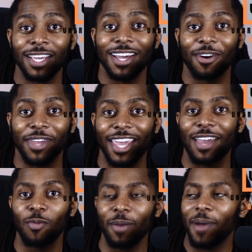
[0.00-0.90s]
Okay,
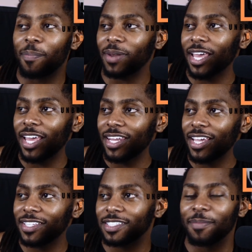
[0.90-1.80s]
and what my plan
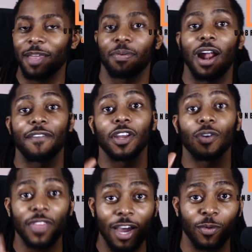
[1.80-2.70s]
is to make profit
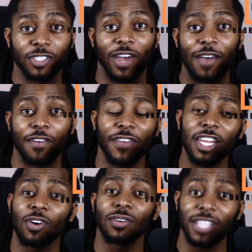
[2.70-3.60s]
on that one. So I have a
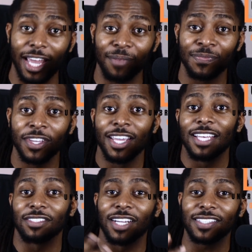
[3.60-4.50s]
video on that.
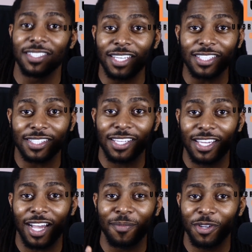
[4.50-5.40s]
So that's another
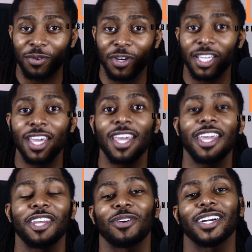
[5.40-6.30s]
thing I'm doing
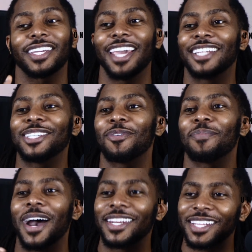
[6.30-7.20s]
in order to catch up with
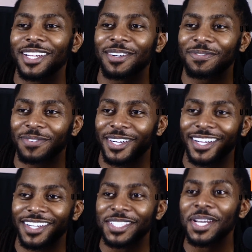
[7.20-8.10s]
my dear friend